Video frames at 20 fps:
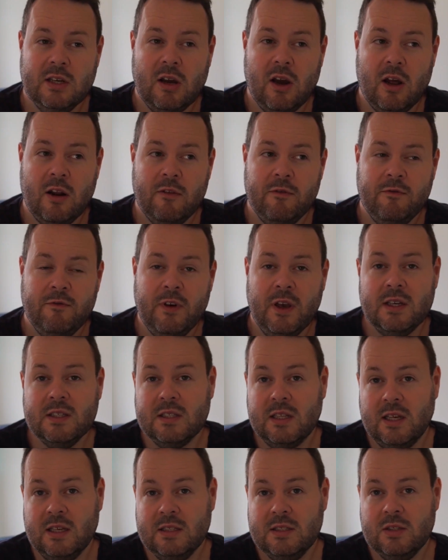kind of fix
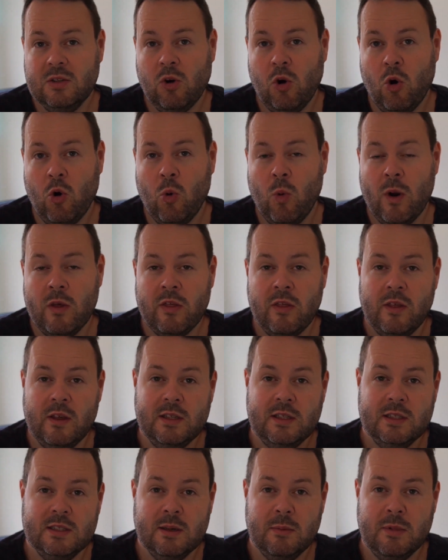this or whether
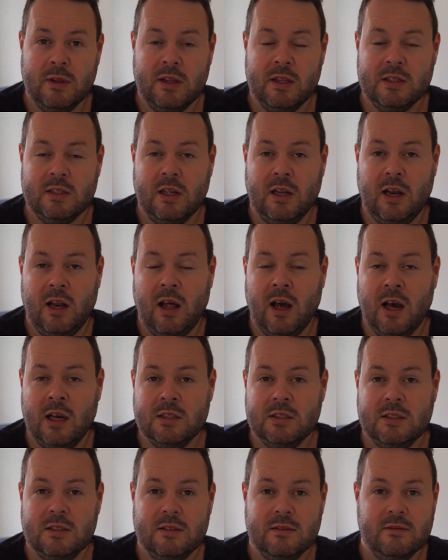this is something that's going to
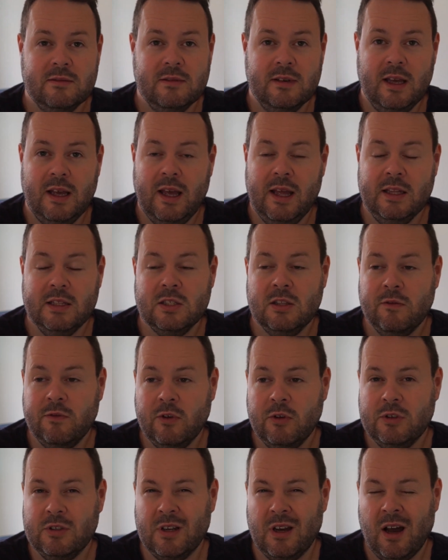last into the
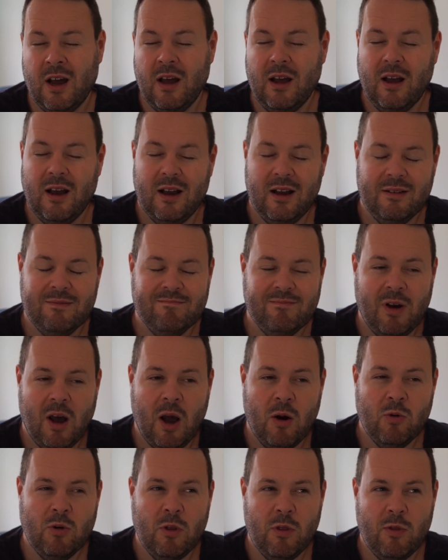future.
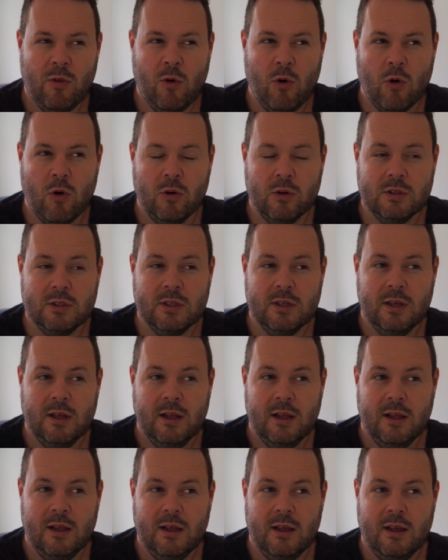I would have thought,
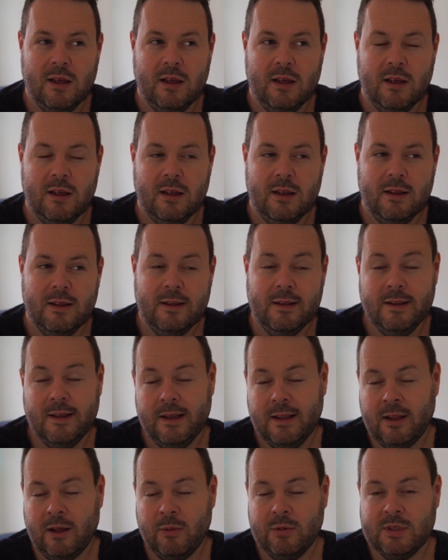
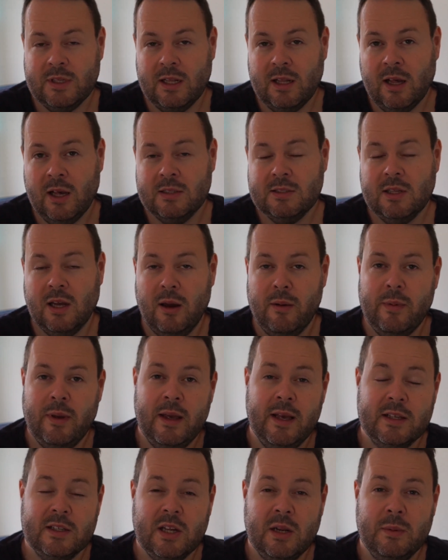like we said last time,
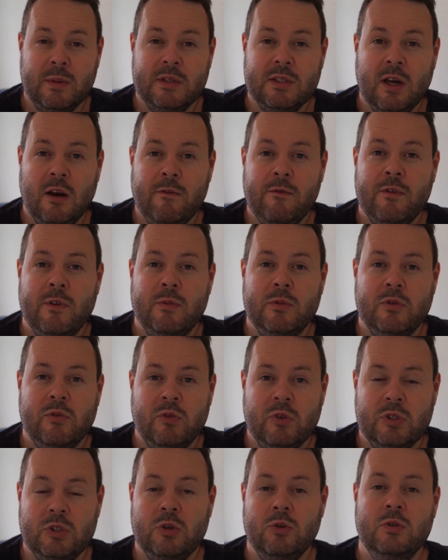it's going to be tough for them to
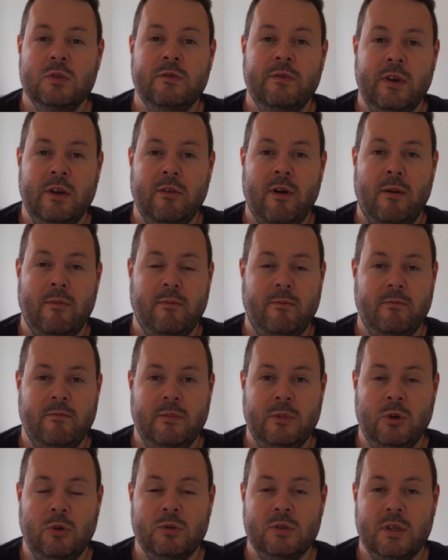reduce VRAM
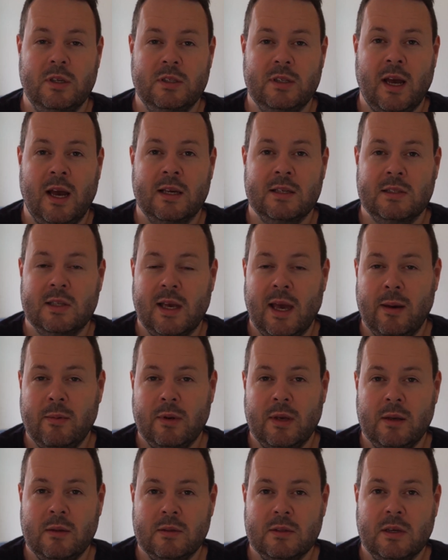usage as the game
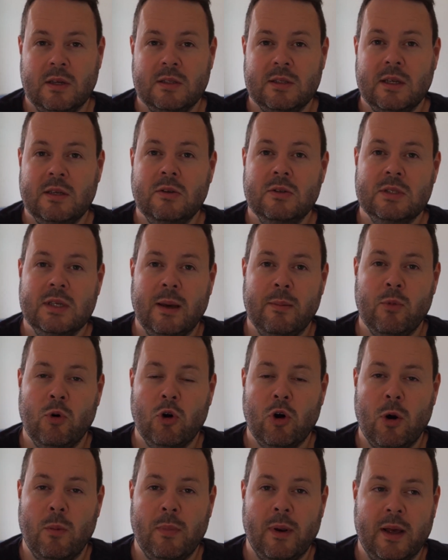continues to get
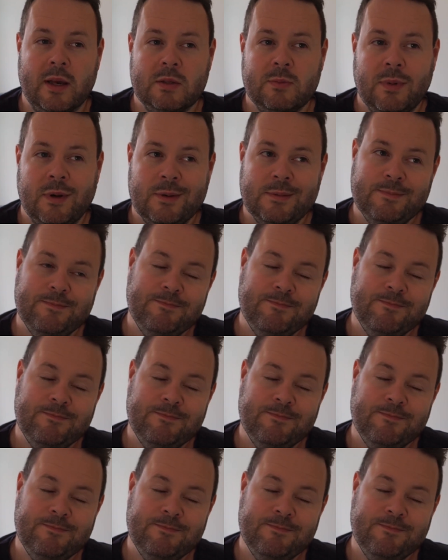more complex. But